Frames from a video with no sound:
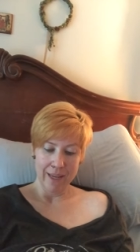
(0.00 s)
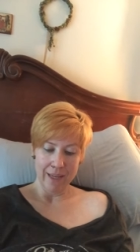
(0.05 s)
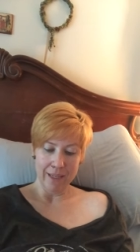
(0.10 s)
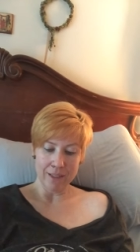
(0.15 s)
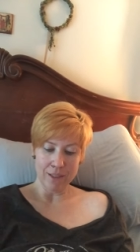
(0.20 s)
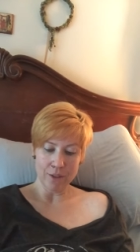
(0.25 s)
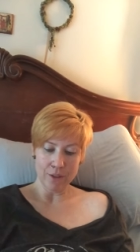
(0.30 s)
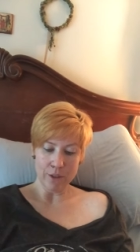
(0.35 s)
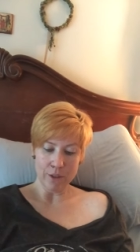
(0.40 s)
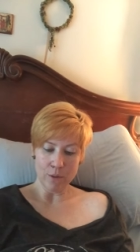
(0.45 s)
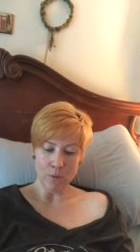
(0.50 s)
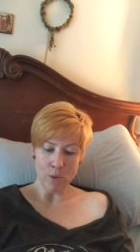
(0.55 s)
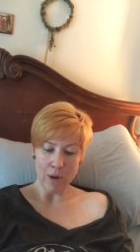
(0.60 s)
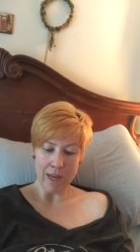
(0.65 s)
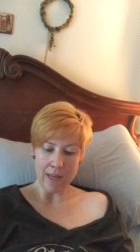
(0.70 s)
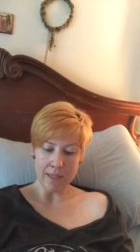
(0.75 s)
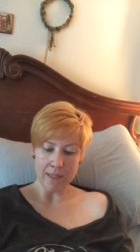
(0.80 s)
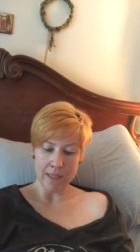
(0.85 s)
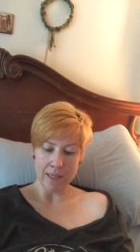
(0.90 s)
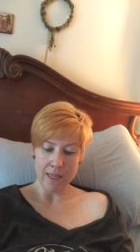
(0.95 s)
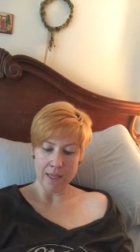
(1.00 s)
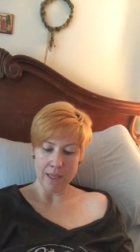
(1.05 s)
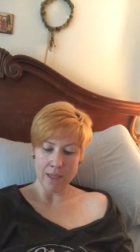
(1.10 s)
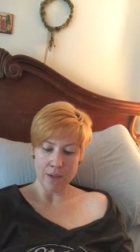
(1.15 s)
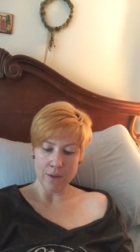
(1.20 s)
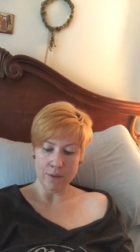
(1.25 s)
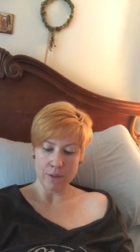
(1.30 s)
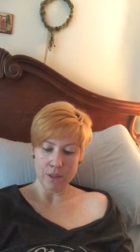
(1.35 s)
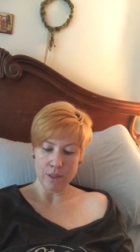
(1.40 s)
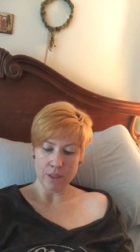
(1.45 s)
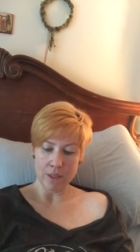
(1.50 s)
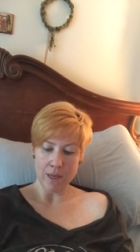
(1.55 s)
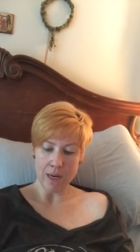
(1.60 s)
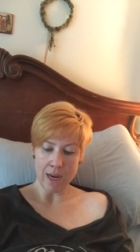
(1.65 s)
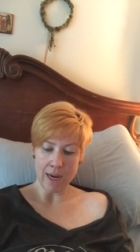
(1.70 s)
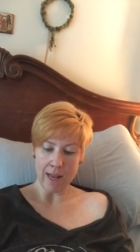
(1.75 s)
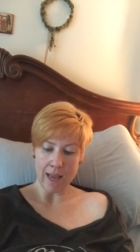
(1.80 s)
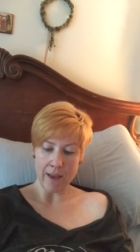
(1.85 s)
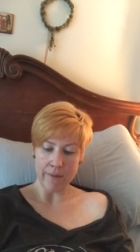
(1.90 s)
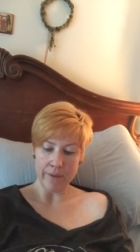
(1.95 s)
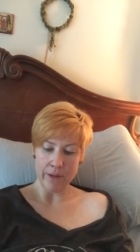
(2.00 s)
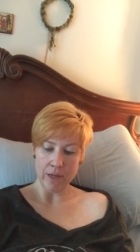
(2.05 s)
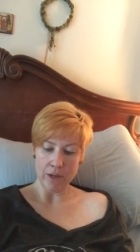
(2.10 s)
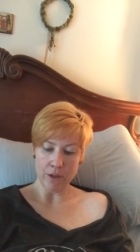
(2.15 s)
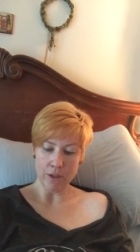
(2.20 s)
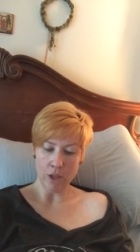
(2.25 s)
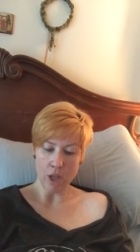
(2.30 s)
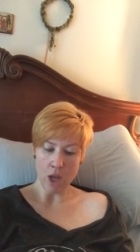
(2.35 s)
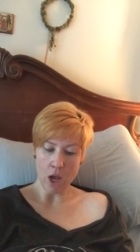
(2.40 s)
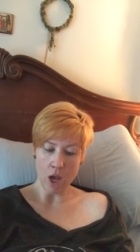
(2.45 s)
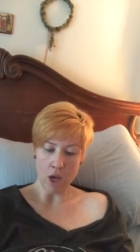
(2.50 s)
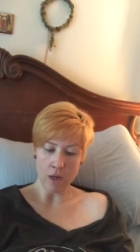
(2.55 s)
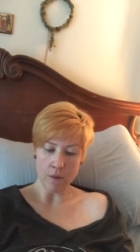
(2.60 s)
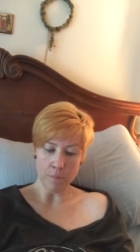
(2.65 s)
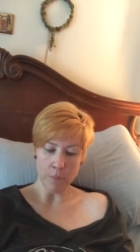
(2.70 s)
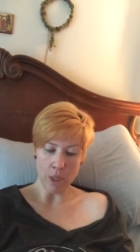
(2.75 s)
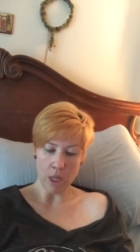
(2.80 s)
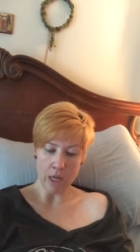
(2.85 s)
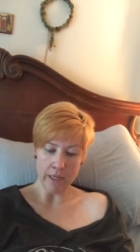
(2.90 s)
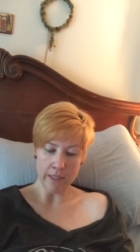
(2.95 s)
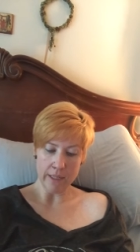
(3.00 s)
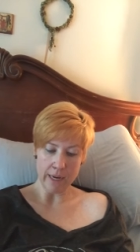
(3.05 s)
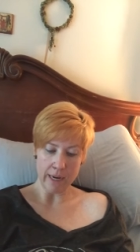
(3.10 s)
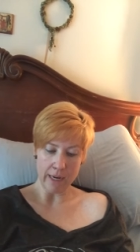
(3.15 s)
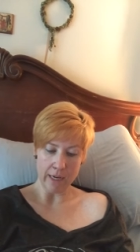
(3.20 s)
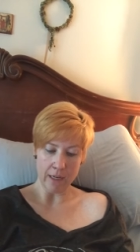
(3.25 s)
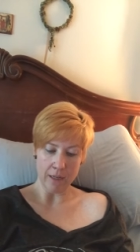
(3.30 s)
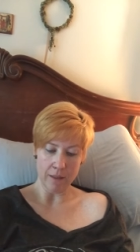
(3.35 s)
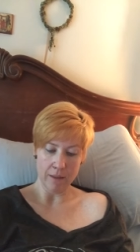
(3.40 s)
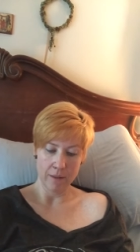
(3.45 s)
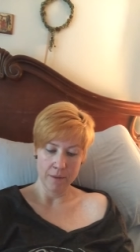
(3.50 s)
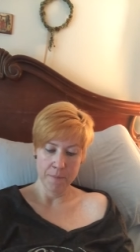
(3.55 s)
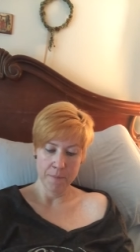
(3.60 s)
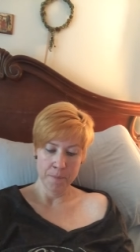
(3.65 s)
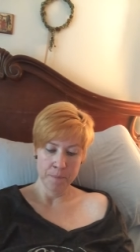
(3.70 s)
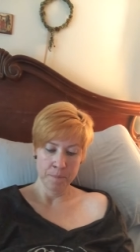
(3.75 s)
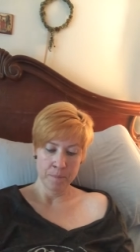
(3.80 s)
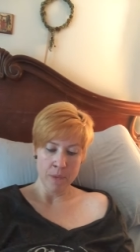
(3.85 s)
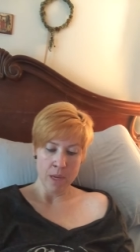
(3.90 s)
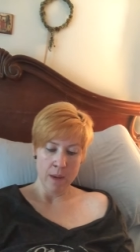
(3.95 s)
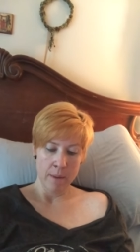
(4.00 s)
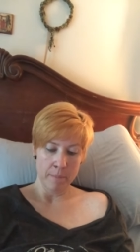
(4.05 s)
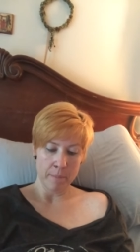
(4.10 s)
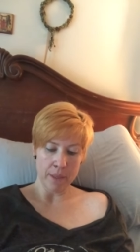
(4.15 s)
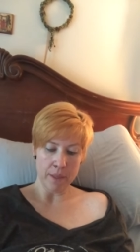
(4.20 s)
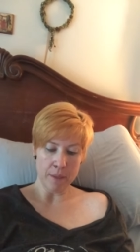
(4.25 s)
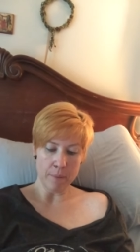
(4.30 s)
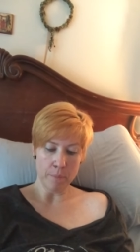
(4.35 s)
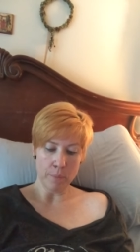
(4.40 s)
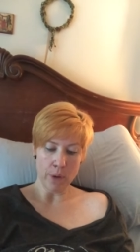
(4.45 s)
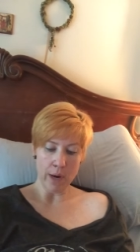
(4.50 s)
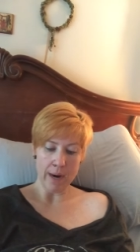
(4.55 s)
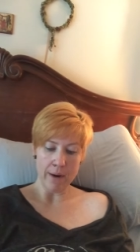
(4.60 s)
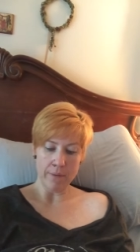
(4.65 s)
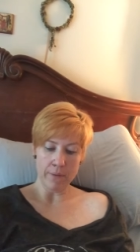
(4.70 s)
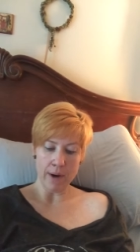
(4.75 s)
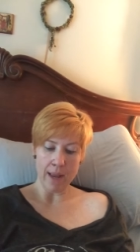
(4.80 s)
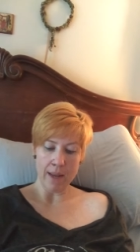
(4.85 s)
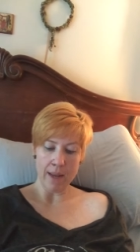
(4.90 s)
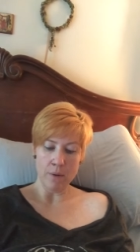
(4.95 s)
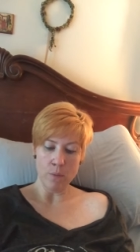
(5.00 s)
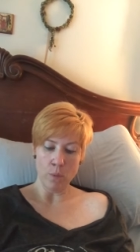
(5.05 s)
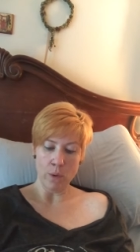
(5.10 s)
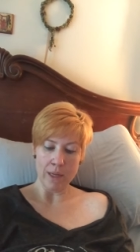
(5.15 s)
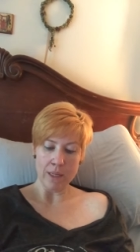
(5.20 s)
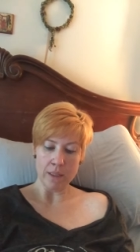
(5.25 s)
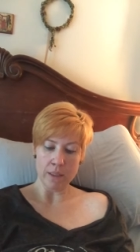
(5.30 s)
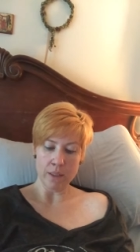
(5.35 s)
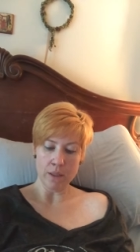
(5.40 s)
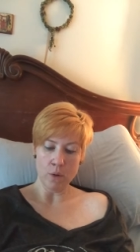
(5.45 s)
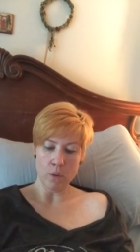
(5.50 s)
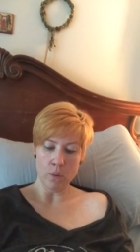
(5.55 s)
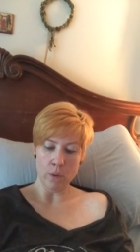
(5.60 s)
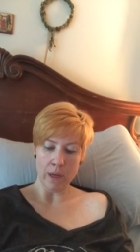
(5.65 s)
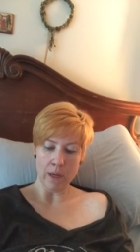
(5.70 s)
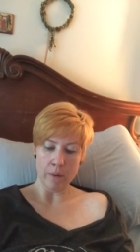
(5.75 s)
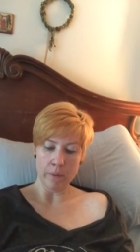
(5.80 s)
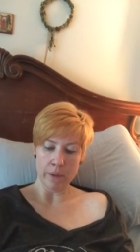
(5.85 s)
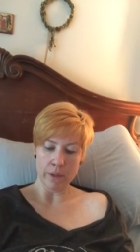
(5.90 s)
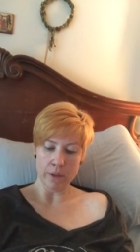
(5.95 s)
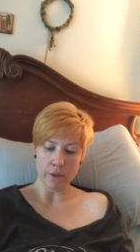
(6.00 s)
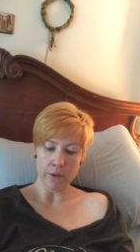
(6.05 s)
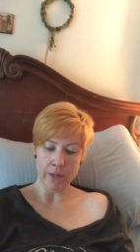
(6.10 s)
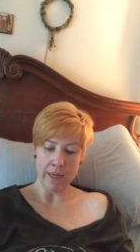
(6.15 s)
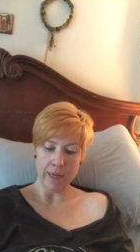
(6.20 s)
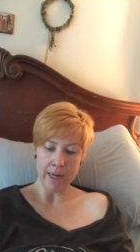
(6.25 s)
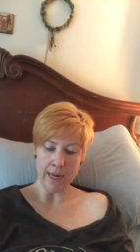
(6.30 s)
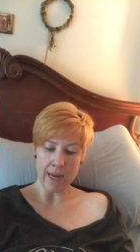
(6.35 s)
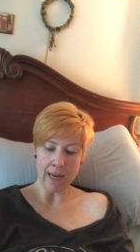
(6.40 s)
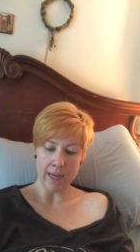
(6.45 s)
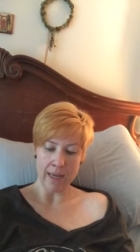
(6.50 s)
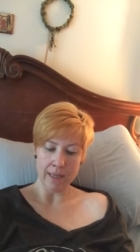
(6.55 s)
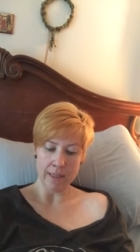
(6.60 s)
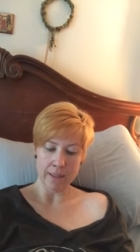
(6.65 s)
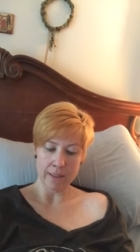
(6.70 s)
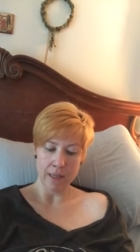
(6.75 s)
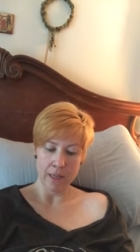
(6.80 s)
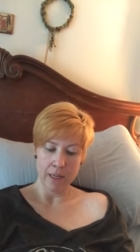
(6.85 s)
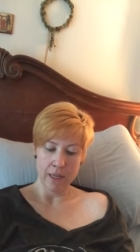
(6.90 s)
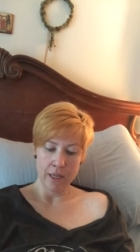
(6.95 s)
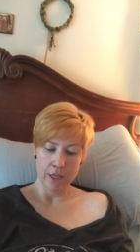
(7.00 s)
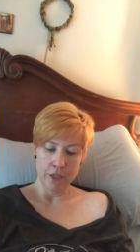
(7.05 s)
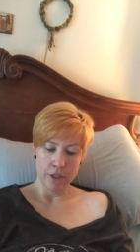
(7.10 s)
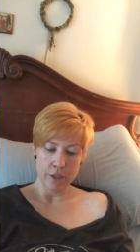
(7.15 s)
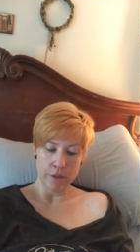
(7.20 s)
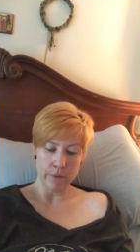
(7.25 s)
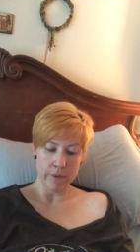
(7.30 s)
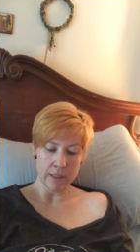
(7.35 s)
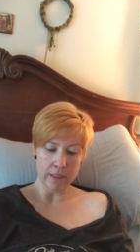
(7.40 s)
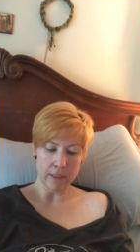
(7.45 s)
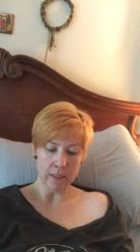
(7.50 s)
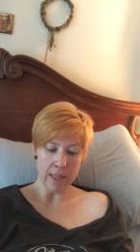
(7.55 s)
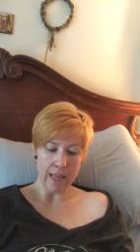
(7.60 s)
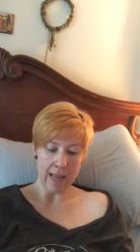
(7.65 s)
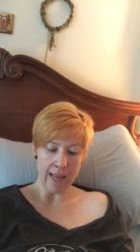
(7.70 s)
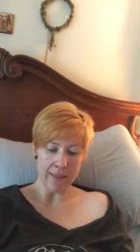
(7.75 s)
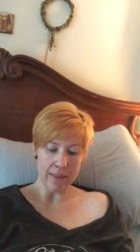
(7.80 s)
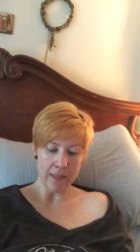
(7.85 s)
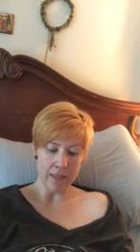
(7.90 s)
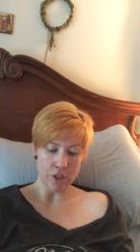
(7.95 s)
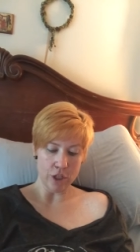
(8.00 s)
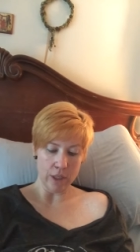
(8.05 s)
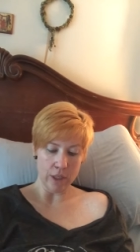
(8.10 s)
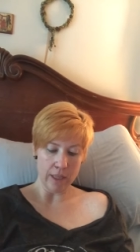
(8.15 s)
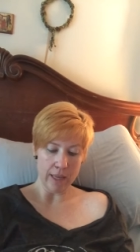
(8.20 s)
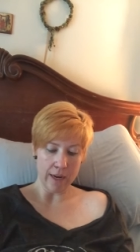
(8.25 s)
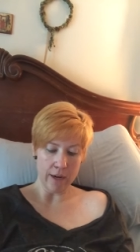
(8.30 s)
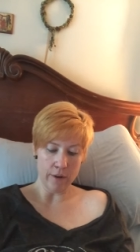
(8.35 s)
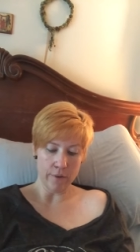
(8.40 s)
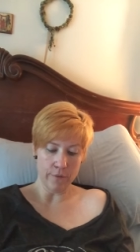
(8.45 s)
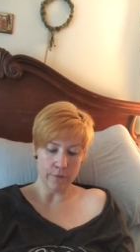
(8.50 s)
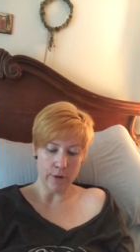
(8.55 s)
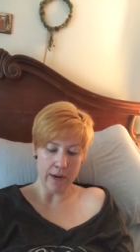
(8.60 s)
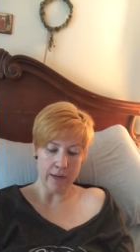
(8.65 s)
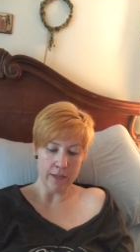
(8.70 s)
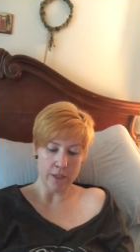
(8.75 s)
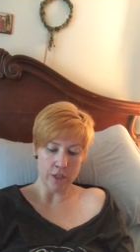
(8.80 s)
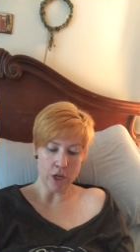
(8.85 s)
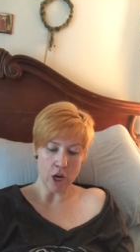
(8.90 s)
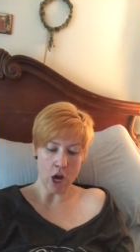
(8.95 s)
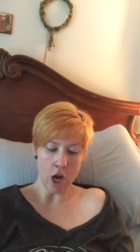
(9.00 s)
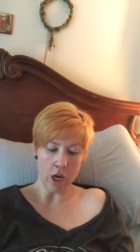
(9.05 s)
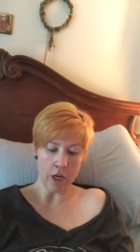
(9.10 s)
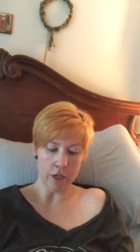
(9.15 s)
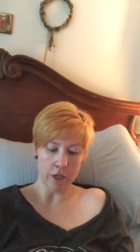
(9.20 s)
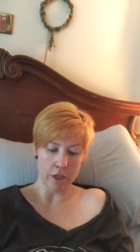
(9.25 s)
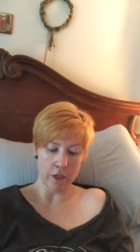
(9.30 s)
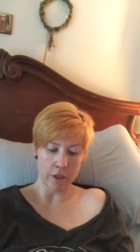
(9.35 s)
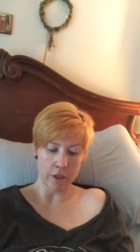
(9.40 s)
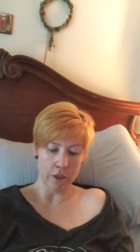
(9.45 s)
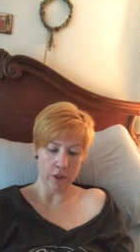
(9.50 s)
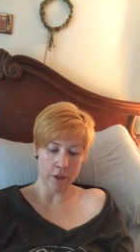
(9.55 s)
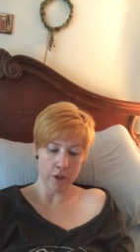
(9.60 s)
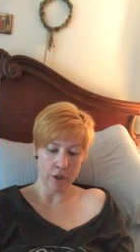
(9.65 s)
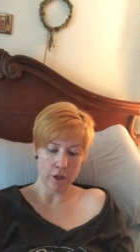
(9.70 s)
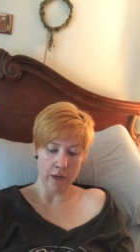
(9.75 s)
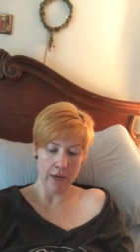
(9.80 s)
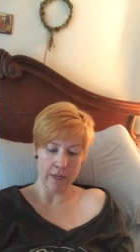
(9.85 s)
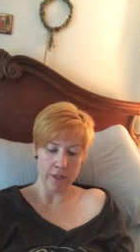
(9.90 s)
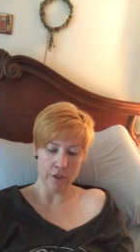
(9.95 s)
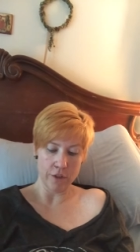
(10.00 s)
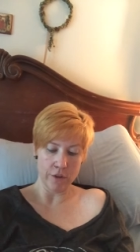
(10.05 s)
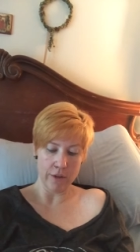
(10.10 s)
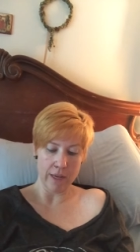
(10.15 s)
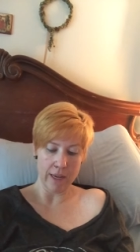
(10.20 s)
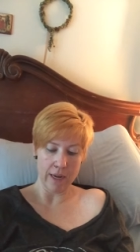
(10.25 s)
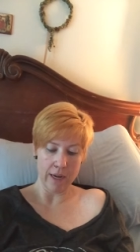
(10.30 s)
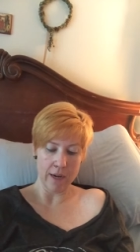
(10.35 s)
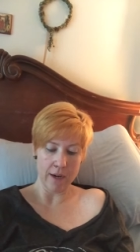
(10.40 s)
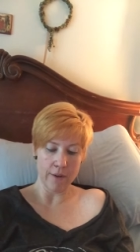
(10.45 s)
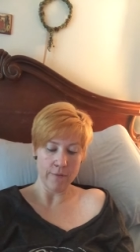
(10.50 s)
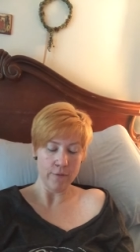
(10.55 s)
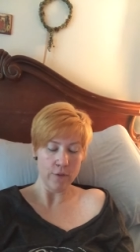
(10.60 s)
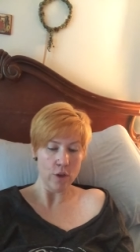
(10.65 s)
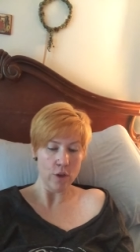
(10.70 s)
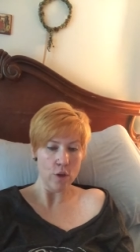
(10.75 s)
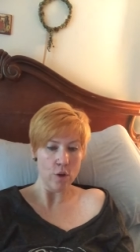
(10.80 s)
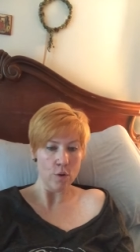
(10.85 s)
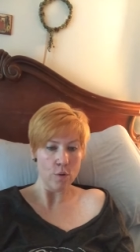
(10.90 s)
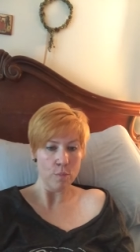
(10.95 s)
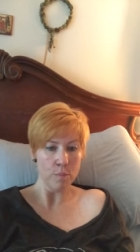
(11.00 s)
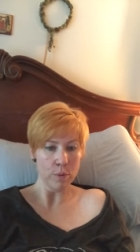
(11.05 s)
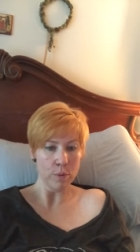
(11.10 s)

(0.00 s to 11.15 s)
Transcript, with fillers: It took her a while to get used to not having her long blonde hair, but the bright red went so well with her green eyes. She was glad that she let her friend talk her into getting a few